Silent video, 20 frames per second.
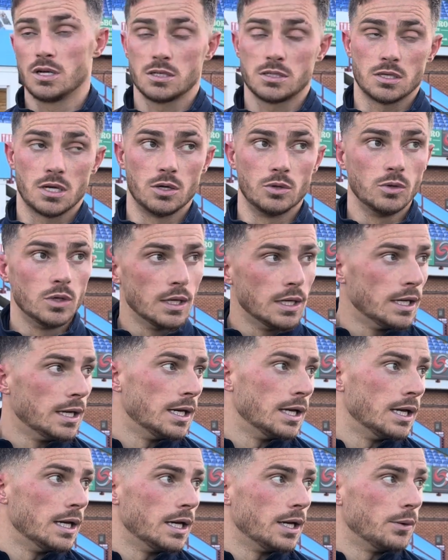So
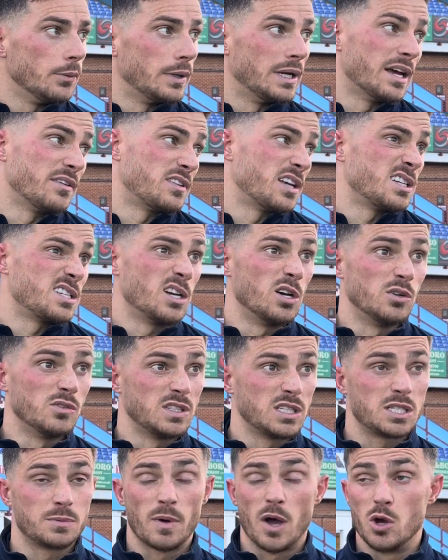we left ourselves
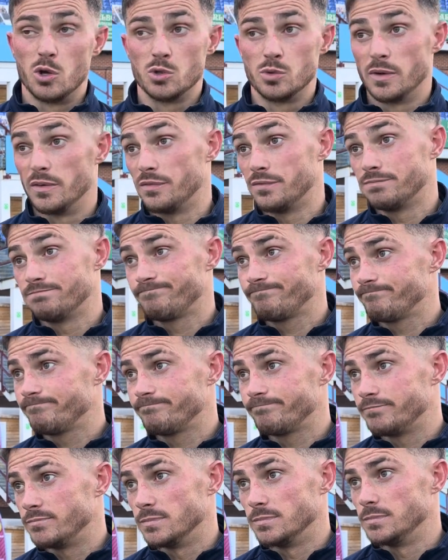exposed with,
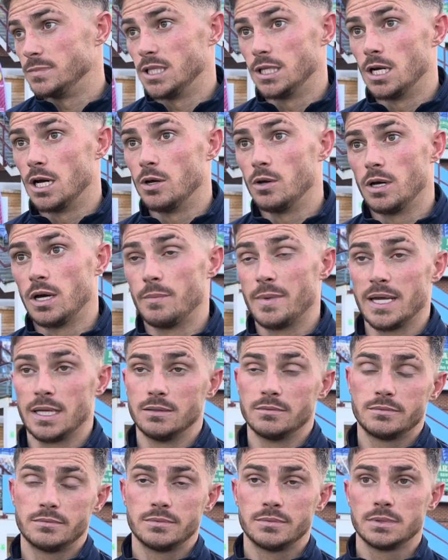you know, I
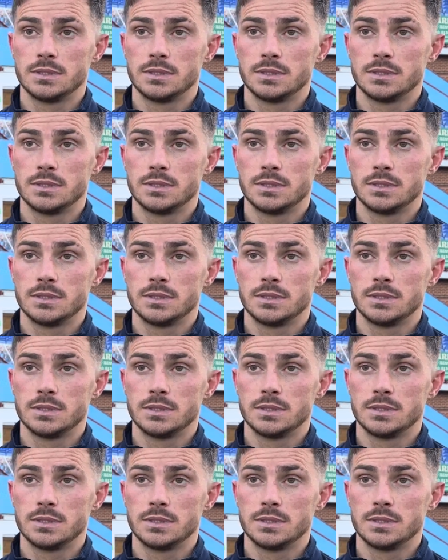mean,